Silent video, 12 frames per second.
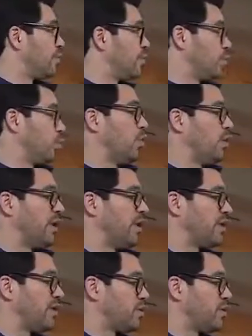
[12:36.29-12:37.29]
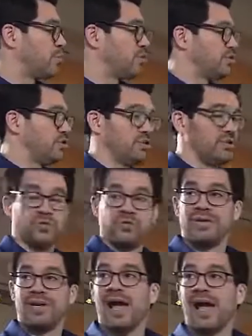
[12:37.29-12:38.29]
number 1, number
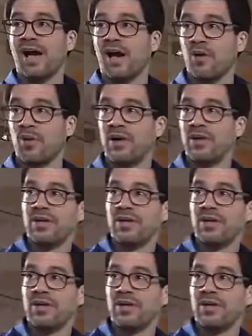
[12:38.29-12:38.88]
2, now